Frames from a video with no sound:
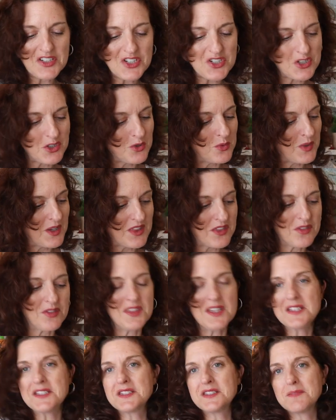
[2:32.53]
to do with
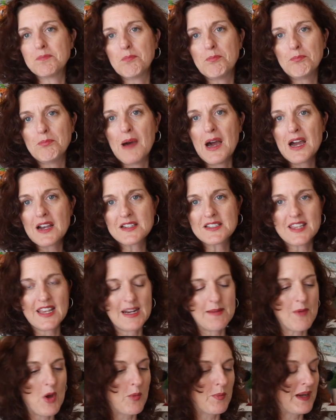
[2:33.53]
this box that
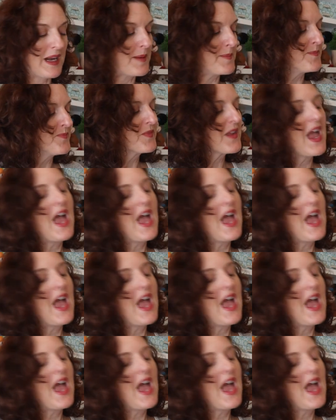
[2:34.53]
I'm opening.